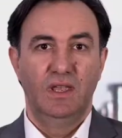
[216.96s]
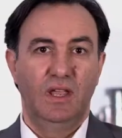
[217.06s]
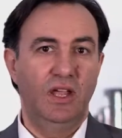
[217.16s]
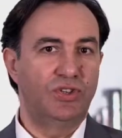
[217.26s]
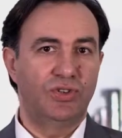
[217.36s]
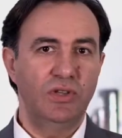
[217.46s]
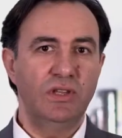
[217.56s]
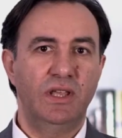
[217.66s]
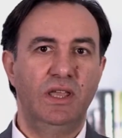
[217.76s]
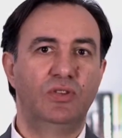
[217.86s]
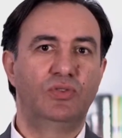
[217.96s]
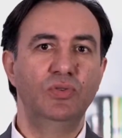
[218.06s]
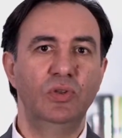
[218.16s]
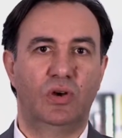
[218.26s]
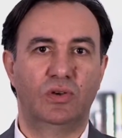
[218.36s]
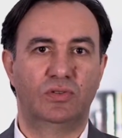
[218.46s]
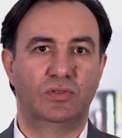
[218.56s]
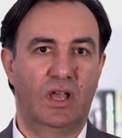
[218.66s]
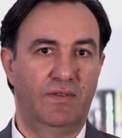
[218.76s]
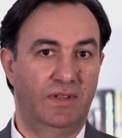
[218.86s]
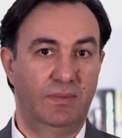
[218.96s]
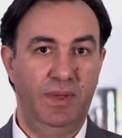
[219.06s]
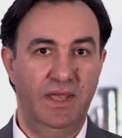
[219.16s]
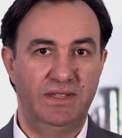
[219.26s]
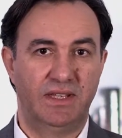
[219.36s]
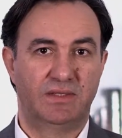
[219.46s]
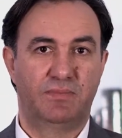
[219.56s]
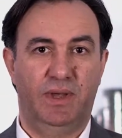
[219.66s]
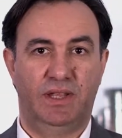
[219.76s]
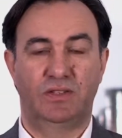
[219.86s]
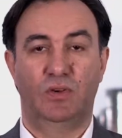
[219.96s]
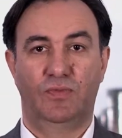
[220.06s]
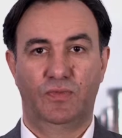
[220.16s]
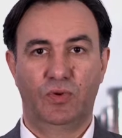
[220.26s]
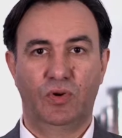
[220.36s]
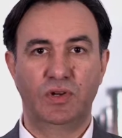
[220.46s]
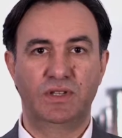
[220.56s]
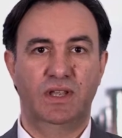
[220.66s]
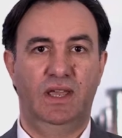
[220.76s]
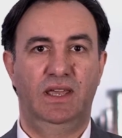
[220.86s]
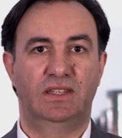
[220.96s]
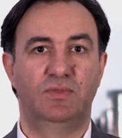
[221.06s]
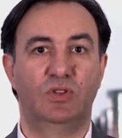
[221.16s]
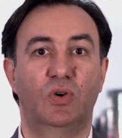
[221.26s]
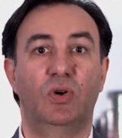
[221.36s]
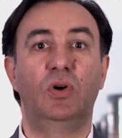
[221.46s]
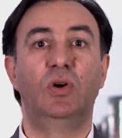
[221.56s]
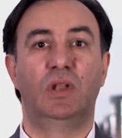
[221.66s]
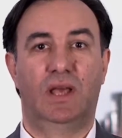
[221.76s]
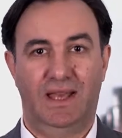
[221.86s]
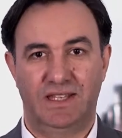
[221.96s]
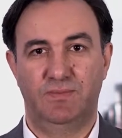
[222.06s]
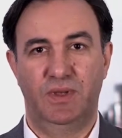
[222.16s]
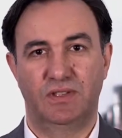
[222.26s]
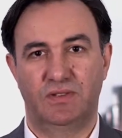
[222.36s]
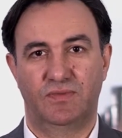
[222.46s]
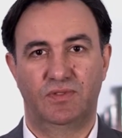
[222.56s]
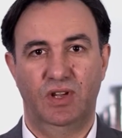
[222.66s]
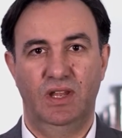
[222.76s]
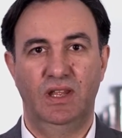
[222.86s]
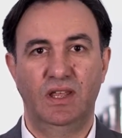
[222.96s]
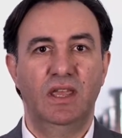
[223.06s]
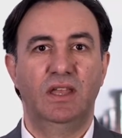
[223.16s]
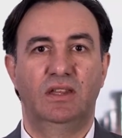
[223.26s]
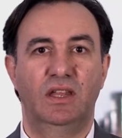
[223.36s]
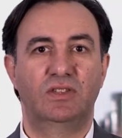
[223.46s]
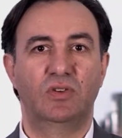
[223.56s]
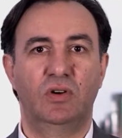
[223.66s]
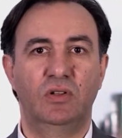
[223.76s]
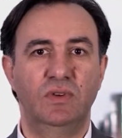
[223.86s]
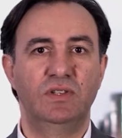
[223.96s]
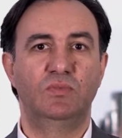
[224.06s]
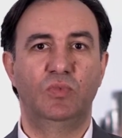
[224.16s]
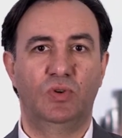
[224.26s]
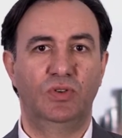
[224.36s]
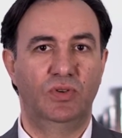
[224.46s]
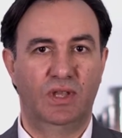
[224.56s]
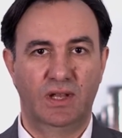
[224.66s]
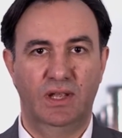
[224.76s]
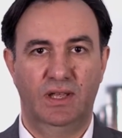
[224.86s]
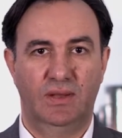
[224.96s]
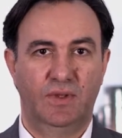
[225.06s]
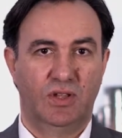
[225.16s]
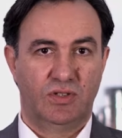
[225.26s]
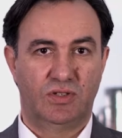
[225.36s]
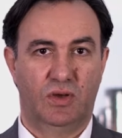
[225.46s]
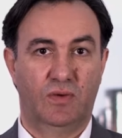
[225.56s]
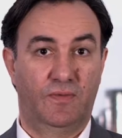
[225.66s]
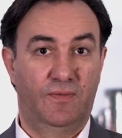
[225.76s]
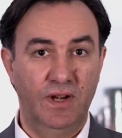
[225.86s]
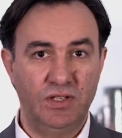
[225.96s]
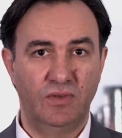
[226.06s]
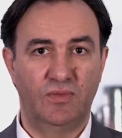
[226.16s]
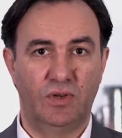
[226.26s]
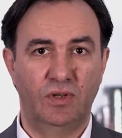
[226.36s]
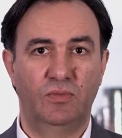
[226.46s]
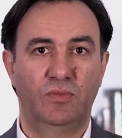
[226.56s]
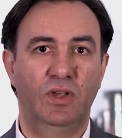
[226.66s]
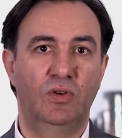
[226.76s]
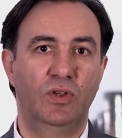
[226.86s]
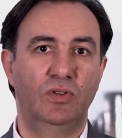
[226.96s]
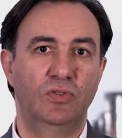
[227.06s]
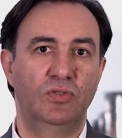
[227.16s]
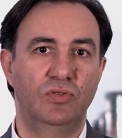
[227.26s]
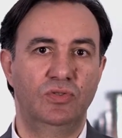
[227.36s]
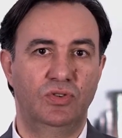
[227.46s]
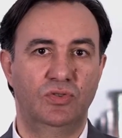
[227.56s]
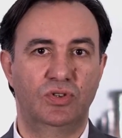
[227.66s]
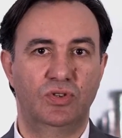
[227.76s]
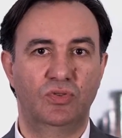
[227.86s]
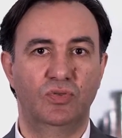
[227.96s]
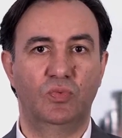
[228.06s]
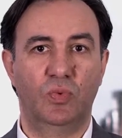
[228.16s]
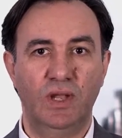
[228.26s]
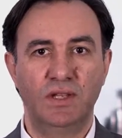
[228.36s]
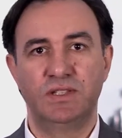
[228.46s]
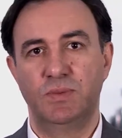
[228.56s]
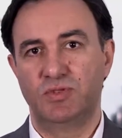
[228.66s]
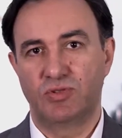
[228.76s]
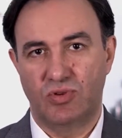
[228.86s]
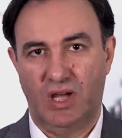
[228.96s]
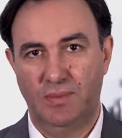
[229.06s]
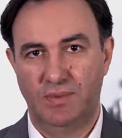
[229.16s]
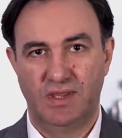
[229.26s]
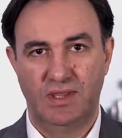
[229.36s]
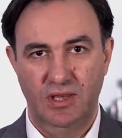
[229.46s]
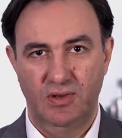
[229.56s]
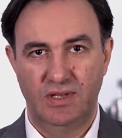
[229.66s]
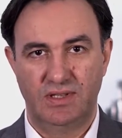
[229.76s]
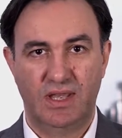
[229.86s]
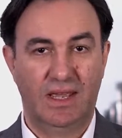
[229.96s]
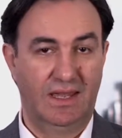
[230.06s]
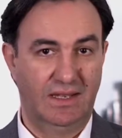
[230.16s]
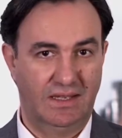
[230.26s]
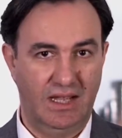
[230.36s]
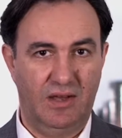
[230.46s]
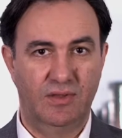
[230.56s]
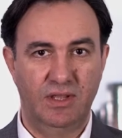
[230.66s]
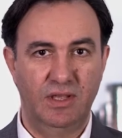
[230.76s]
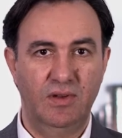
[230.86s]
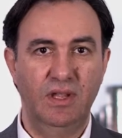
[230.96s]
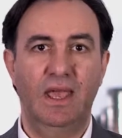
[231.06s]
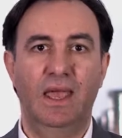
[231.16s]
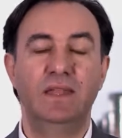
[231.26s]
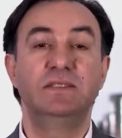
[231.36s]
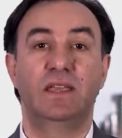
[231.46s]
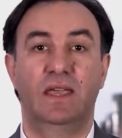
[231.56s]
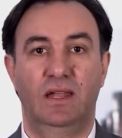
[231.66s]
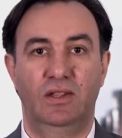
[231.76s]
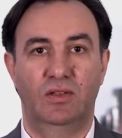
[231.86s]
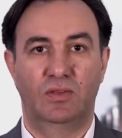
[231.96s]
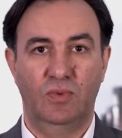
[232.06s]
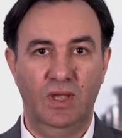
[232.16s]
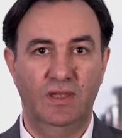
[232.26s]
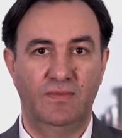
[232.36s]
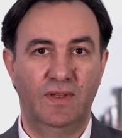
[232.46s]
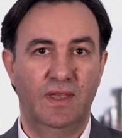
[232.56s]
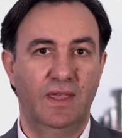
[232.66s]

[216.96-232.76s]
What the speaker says: It shouldn't take too long to cover the basics, but of course, as with all aspects of trading, there is always more you can learn. So, first of all, we are going to introduce two well-subscribed theories, Dow theory and Elliott wave,